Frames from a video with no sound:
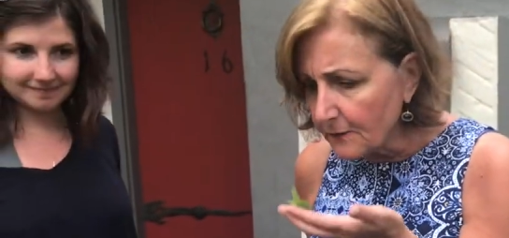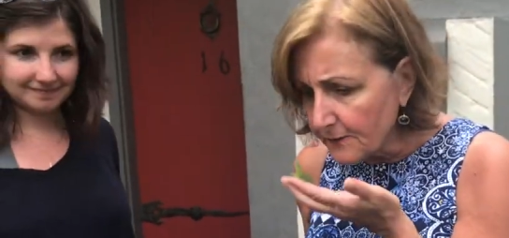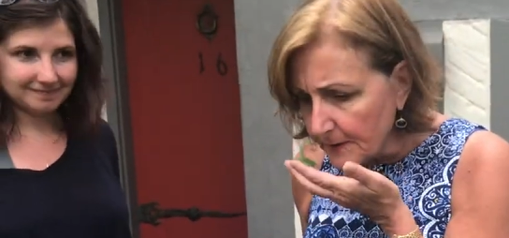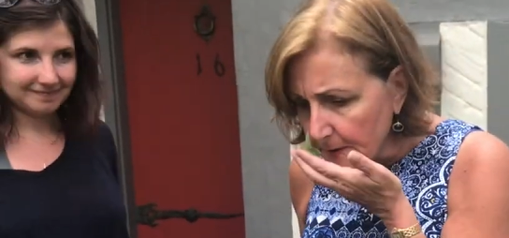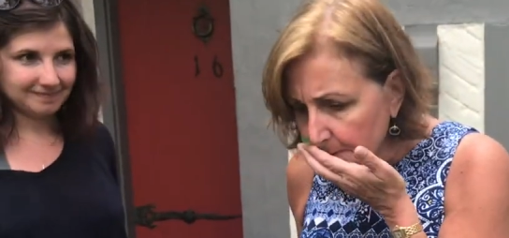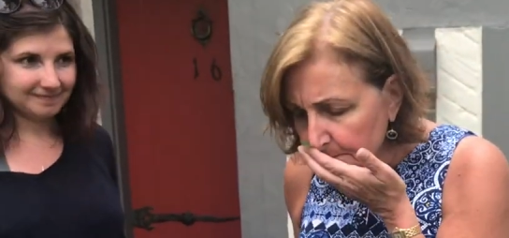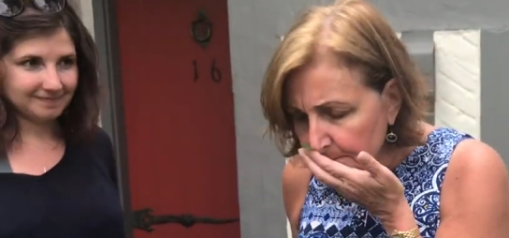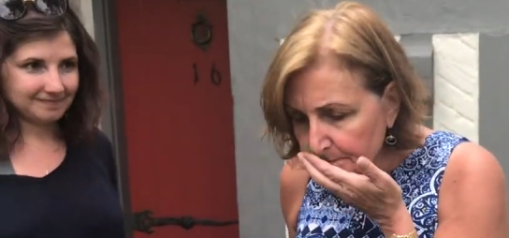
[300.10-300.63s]

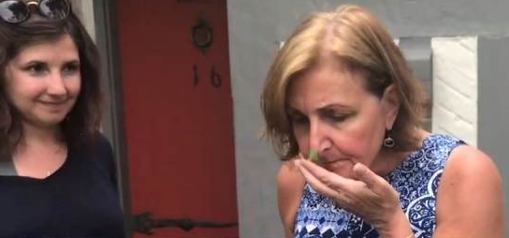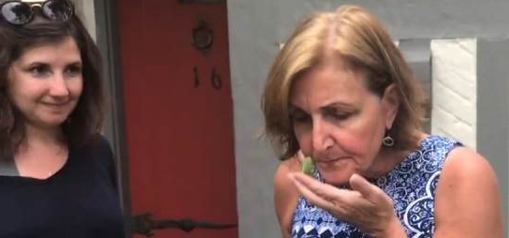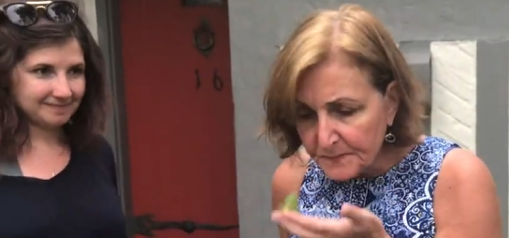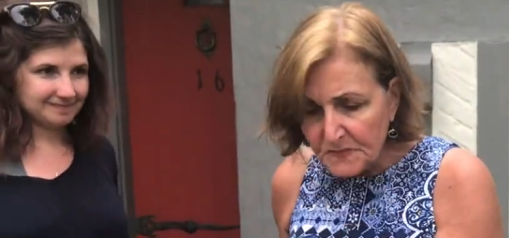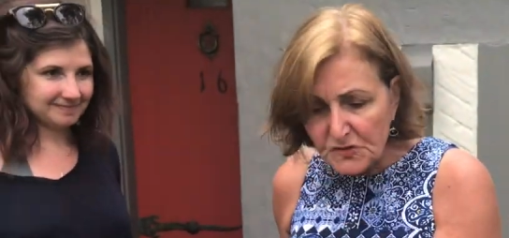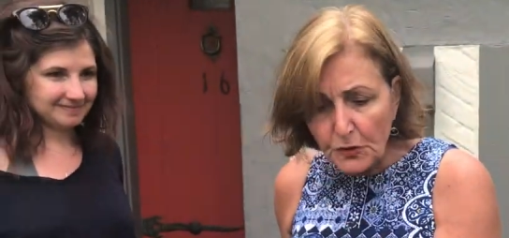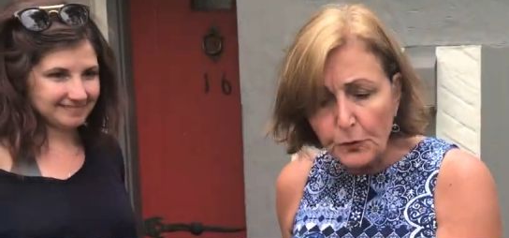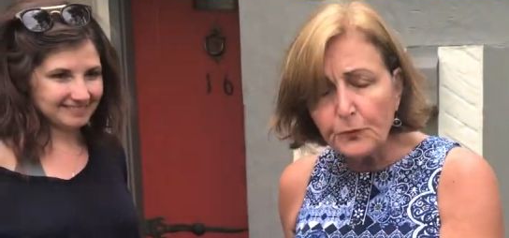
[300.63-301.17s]
Speaker 1: over
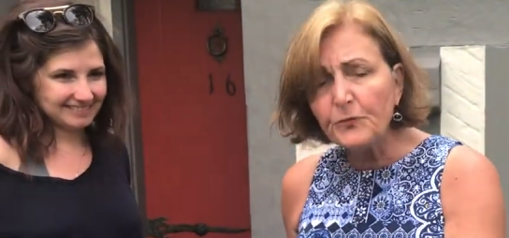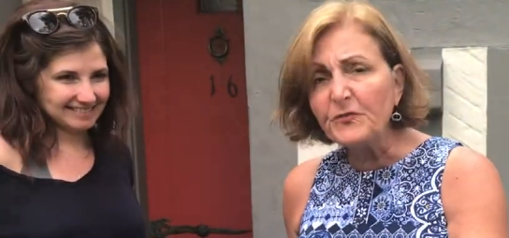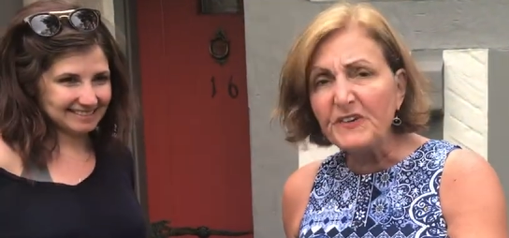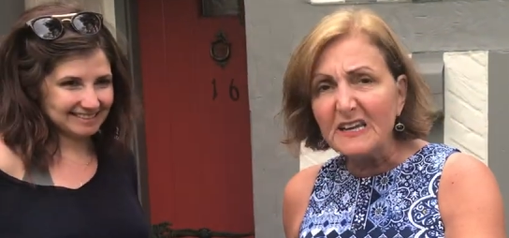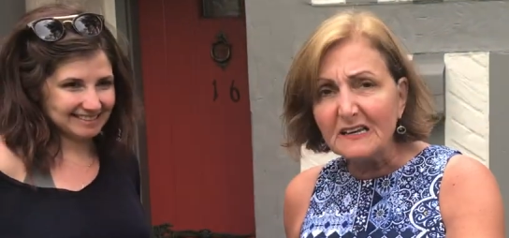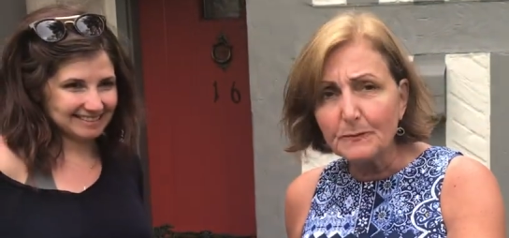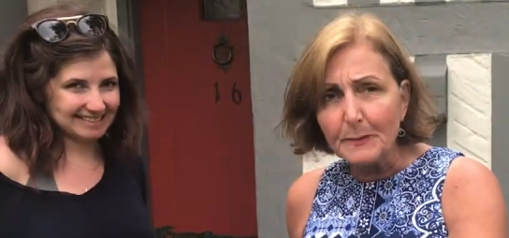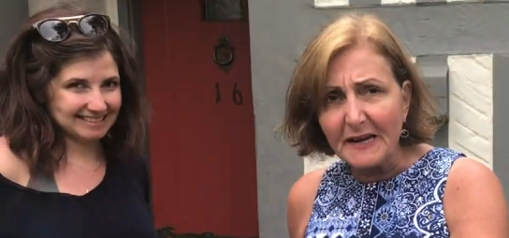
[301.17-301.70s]
two
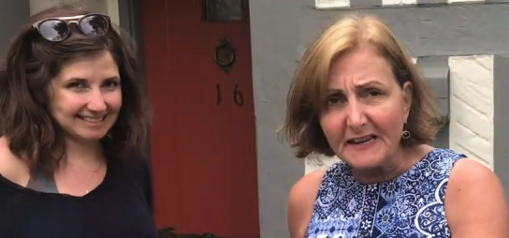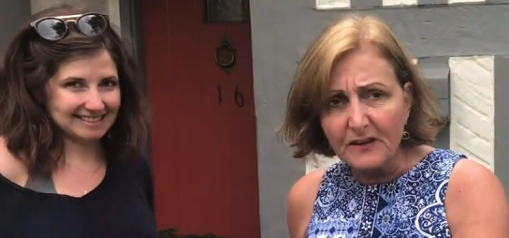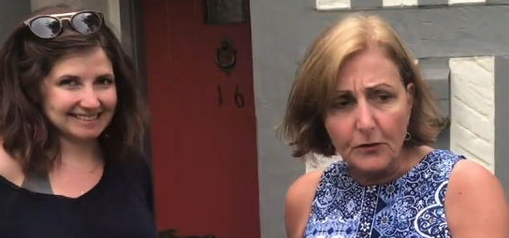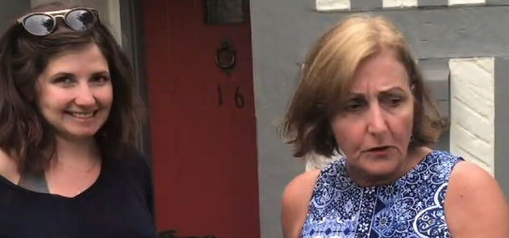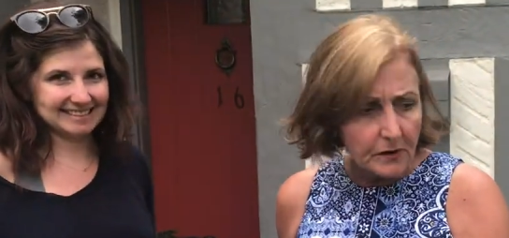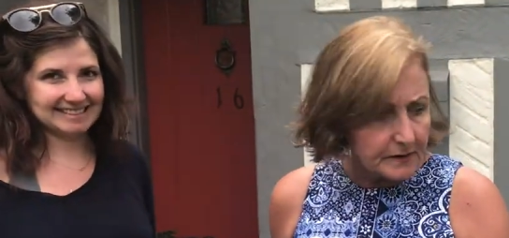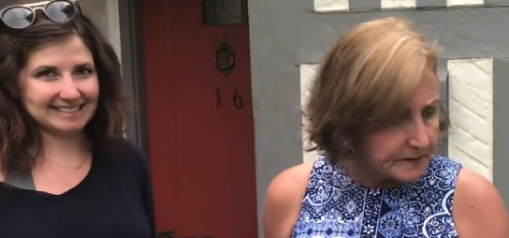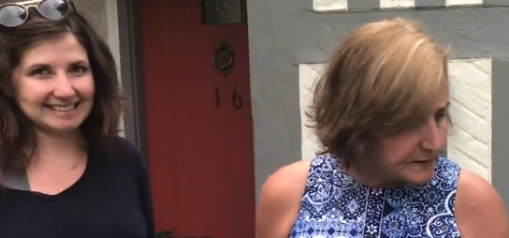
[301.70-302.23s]
feet of my
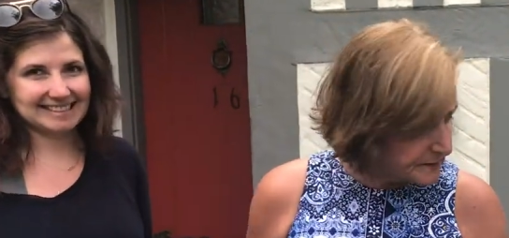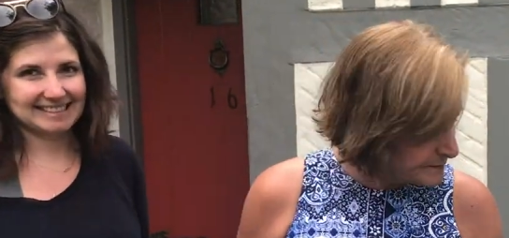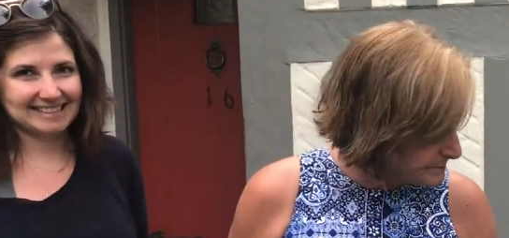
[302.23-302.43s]
yard.